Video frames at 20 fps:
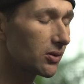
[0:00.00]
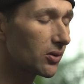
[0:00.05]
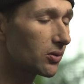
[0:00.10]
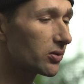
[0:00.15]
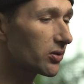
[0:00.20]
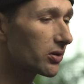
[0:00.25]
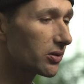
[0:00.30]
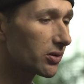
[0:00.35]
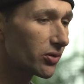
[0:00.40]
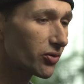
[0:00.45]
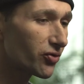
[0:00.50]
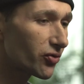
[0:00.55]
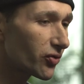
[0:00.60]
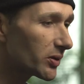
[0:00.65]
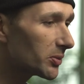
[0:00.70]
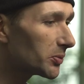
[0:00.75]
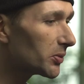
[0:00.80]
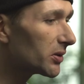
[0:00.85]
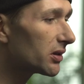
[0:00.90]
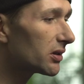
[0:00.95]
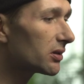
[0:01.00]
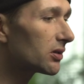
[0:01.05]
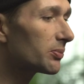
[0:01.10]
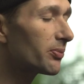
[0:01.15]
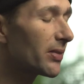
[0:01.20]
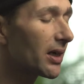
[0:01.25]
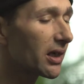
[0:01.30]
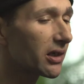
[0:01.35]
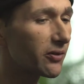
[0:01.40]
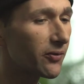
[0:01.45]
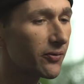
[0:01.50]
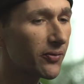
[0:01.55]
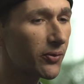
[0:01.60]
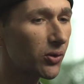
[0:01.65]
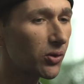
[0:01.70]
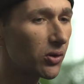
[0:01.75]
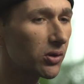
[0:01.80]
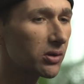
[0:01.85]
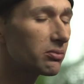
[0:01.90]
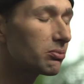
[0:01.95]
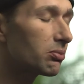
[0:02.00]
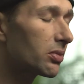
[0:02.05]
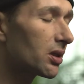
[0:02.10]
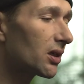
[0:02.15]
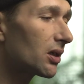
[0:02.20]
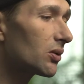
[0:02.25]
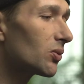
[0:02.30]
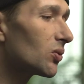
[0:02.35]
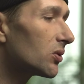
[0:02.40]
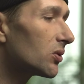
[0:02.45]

Go through the treatment, back and forth, blah,